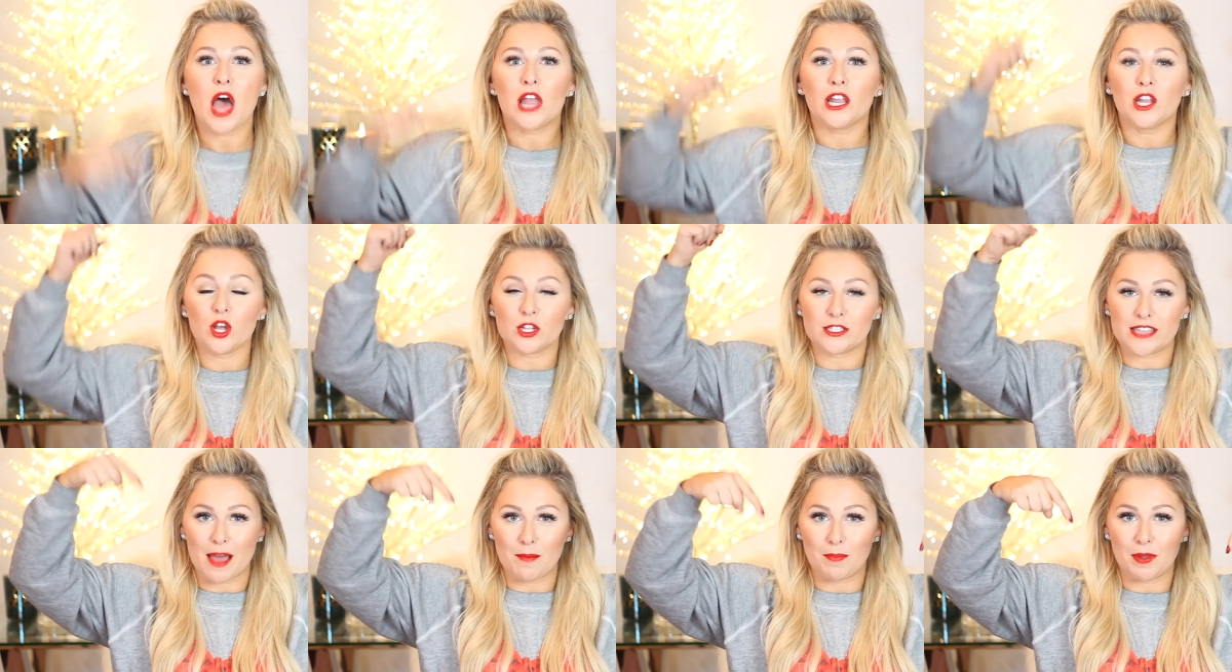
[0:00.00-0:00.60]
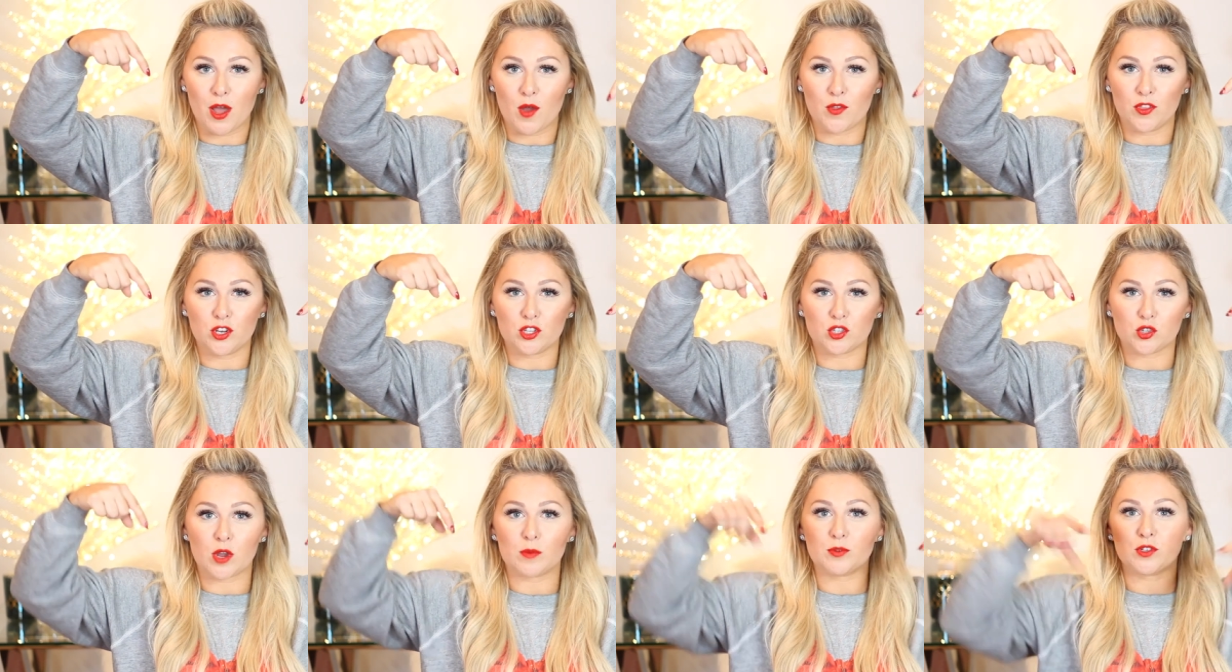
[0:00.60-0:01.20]
Look down below in the
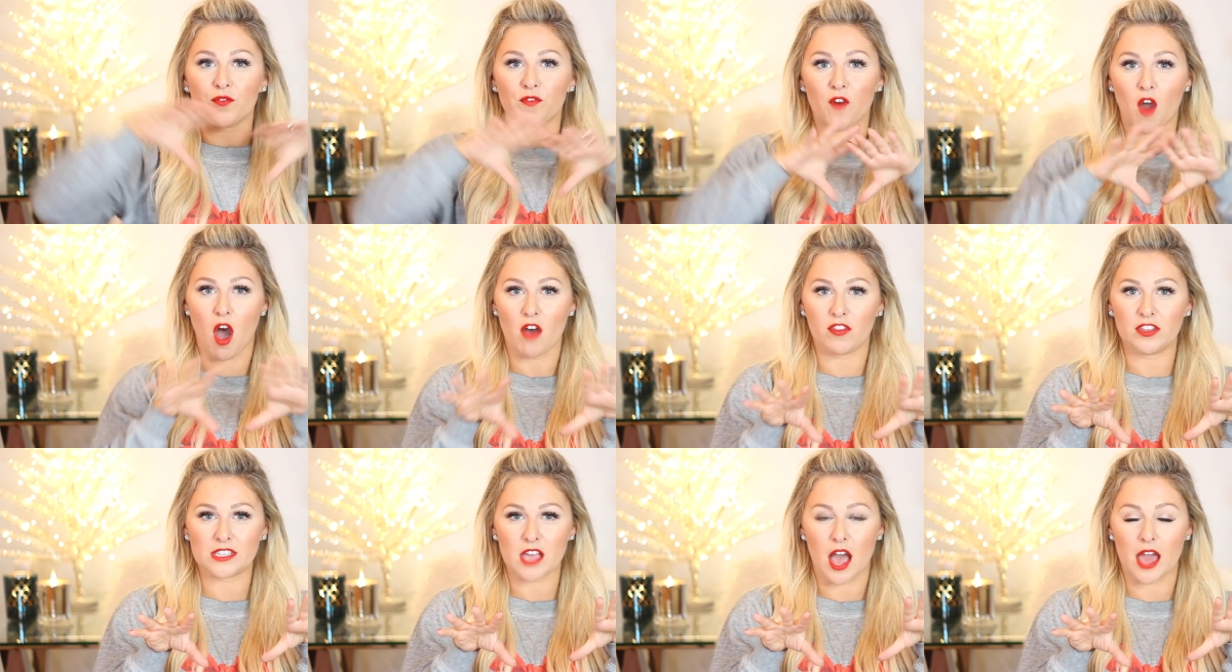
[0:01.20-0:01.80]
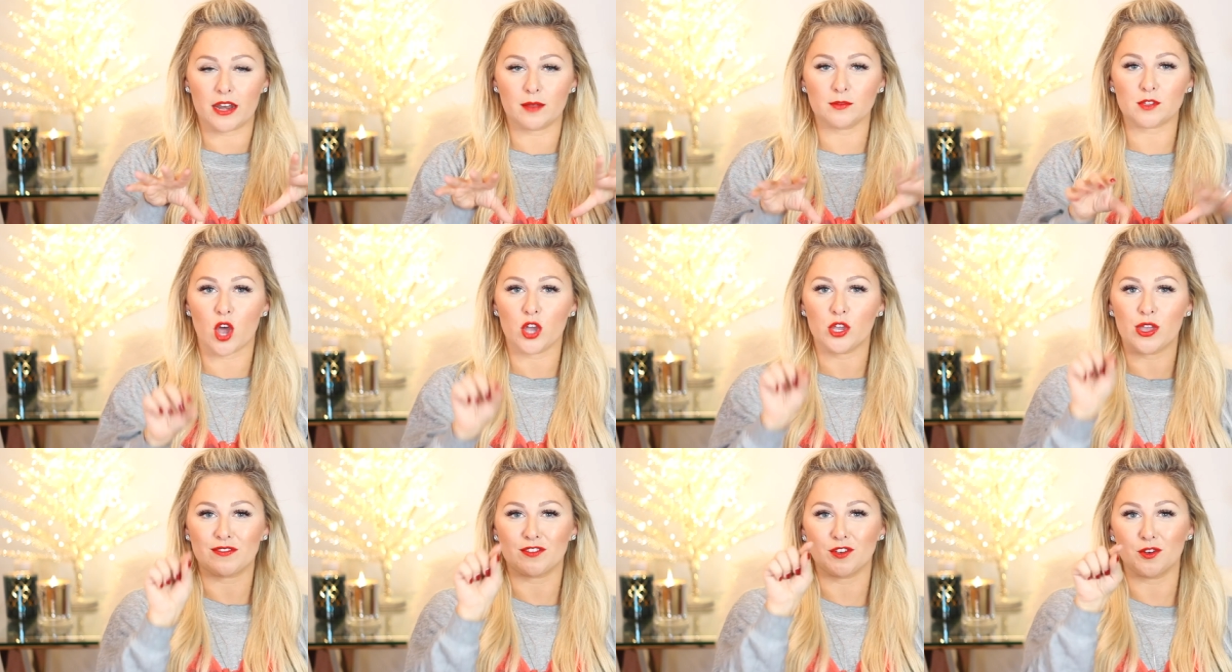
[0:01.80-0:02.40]
description for all these items. All
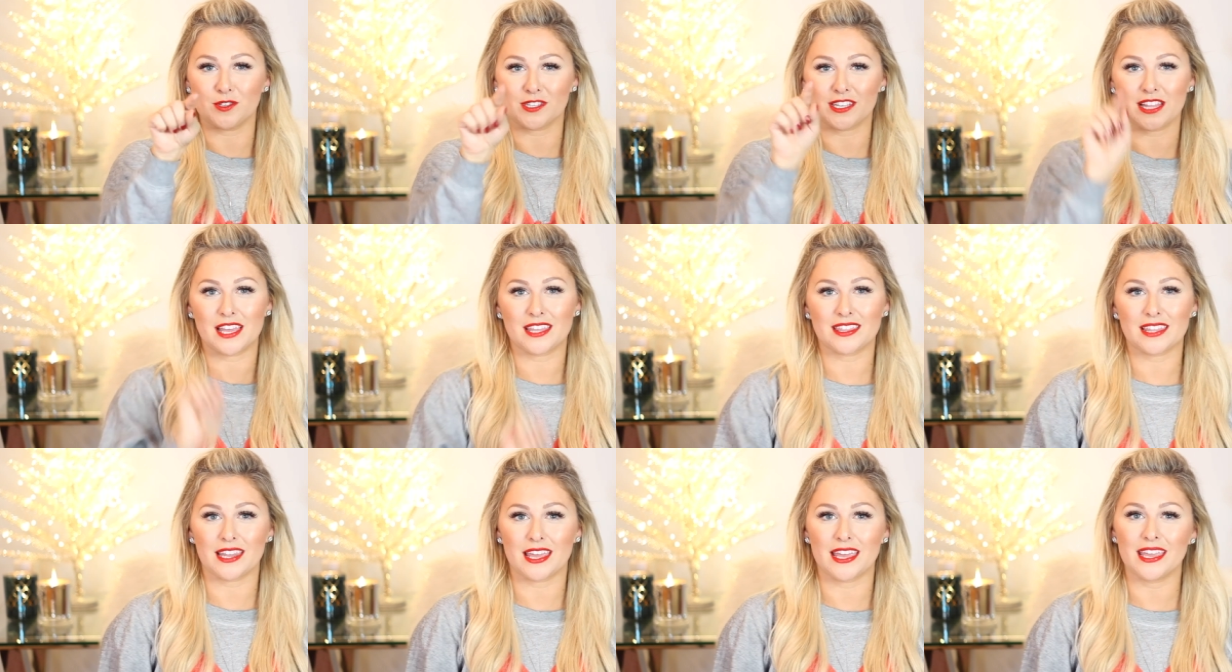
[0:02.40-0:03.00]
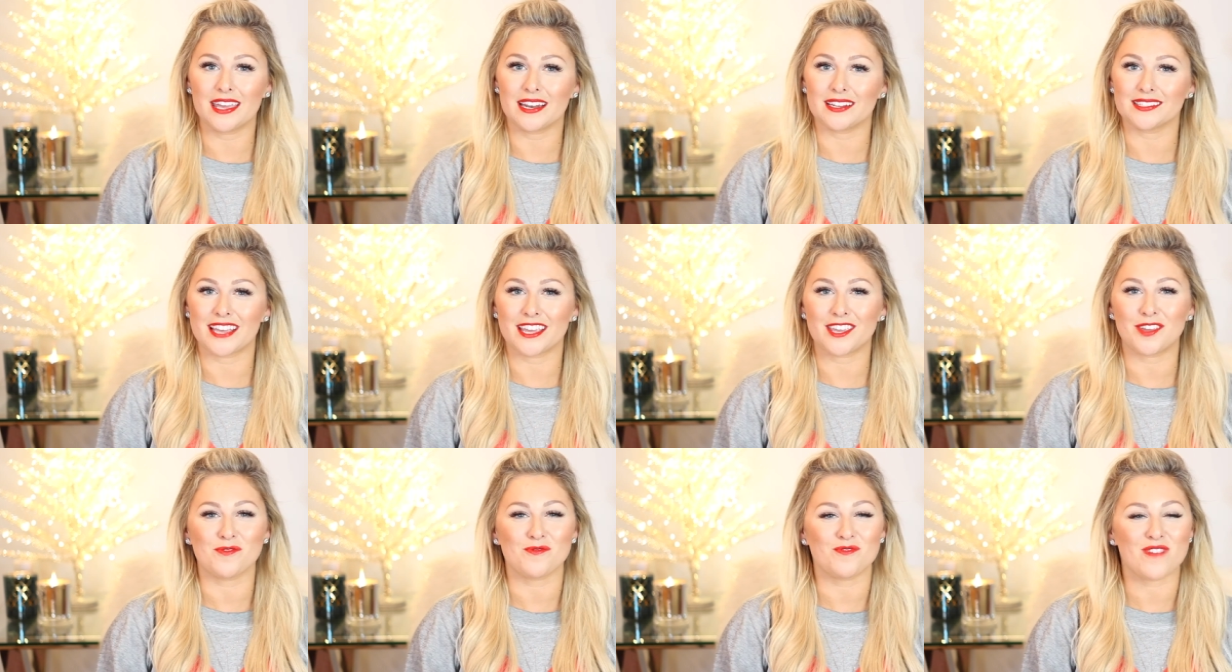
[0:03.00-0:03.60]
you have to do is click the link. It'll take
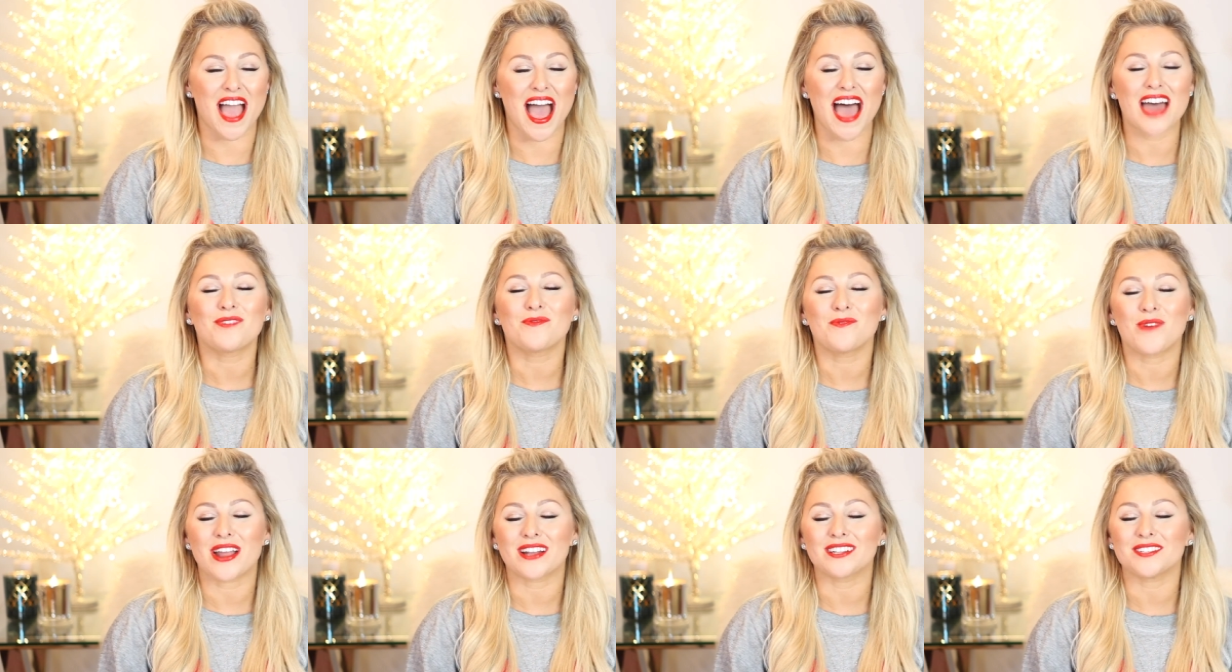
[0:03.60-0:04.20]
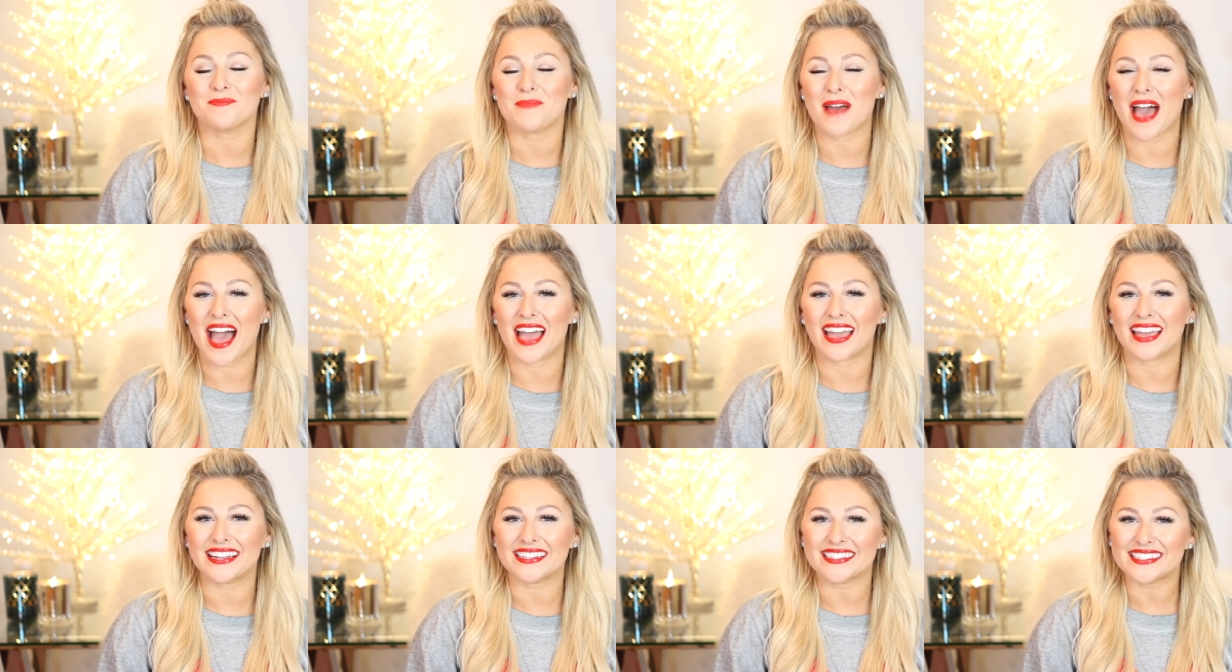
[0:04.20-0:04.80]
you right away
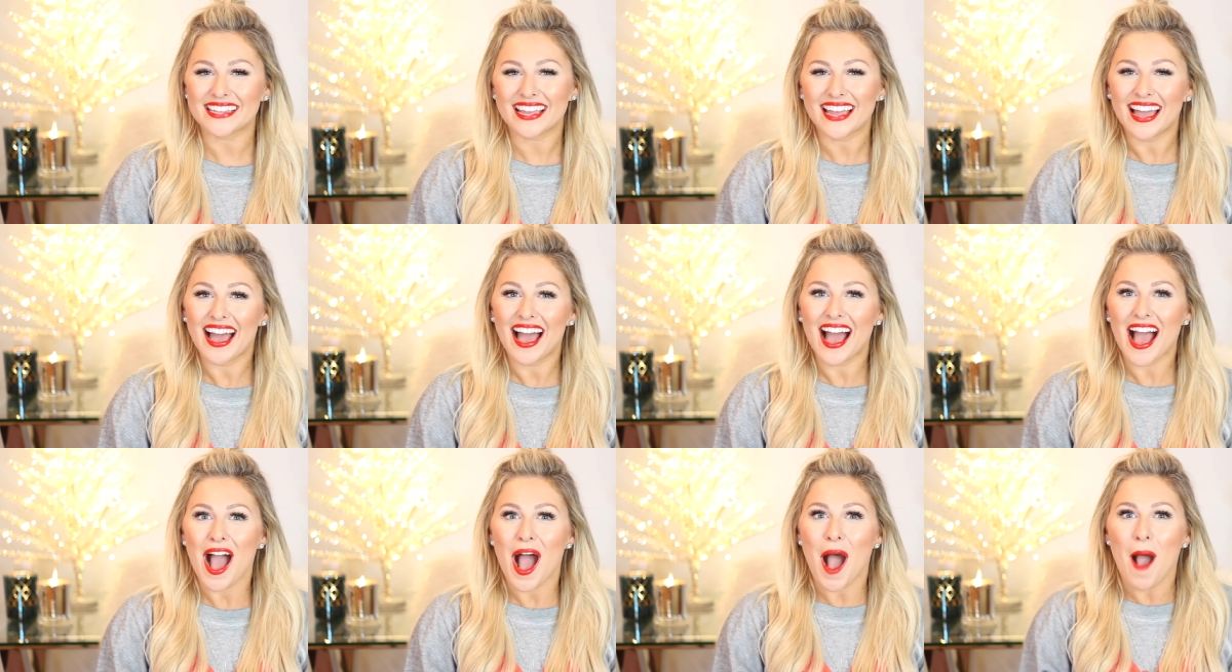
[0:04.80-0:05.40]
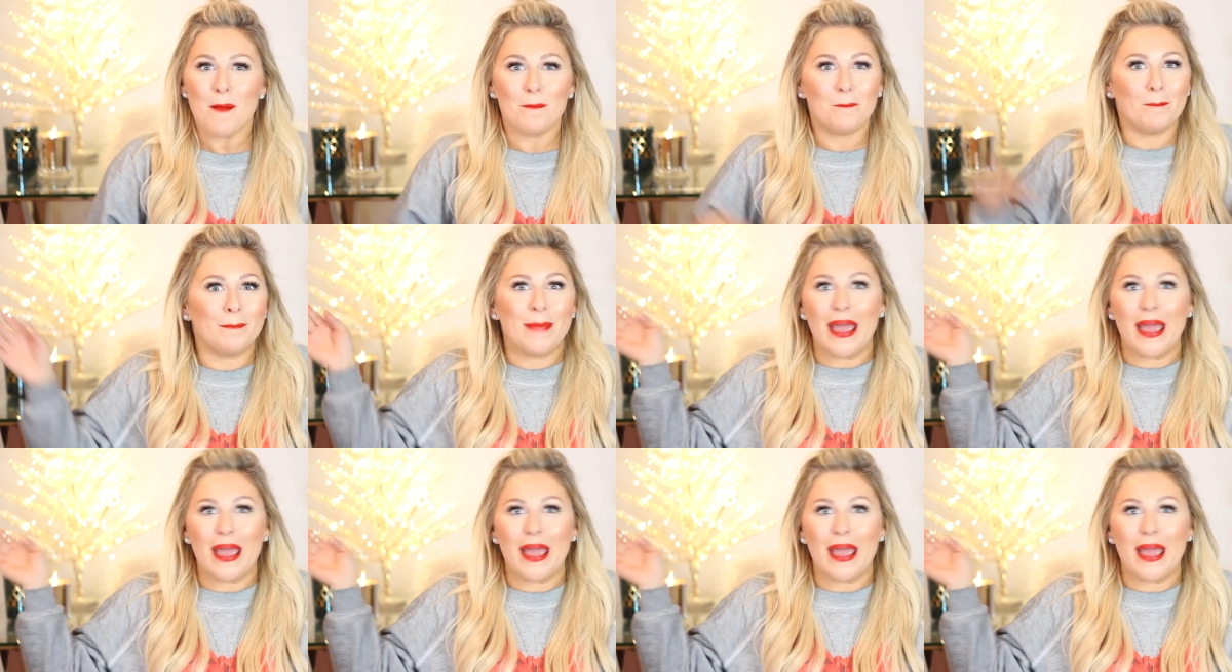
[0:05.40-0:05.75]
to guys.